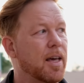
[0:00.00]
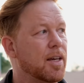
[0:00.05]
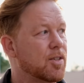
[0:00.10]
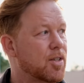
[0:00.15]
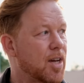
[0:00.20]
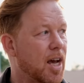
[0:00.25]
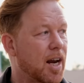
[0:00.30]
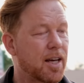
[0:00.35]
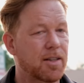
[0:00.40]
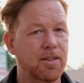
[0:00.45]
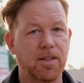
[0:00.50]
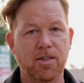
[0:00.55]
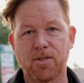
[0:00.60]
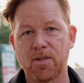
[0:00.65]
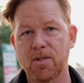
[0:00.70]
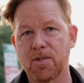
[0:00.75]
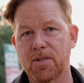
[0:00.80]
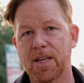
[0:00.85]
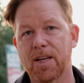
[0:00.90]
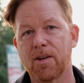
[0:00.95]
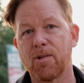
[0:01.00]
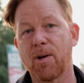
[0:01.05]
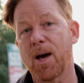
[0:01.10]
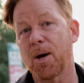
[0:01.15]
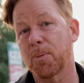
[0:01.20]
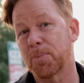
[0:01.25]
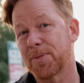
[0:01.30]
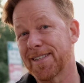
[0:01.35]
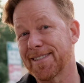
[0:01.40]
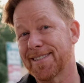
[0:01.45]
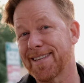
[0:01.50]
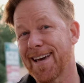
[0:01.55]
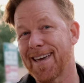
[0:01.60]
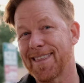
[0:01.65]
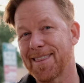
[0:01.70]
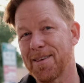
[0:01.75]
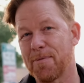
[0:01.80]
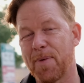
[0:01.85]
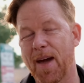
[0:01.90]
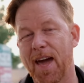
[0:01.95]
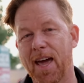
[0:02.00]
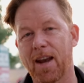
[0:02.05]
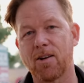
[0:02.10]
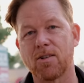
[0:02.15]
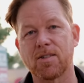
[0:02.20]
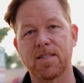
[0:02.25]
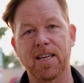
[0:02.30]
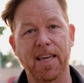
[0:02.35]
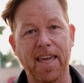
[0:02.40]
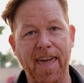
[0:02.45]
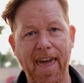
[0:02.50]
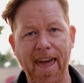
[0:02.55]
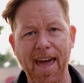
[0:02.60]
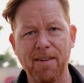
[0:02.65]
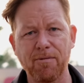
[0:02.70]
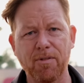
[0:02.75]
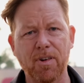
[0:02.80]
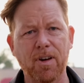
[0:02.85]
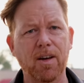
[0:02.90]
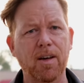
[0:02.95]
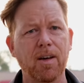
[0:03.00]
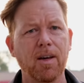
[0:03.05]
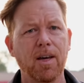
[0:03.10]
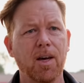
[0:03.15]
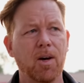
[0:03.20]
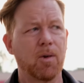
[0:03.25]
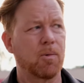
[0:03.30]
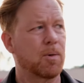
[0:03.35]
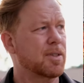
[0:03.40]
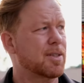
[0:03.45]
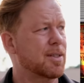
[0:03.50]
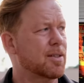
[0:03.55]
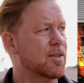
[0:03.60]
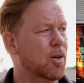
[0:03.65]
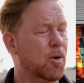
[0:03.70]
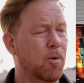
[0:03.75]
Shout out to Susan, who helped design the banners in Canva, which is a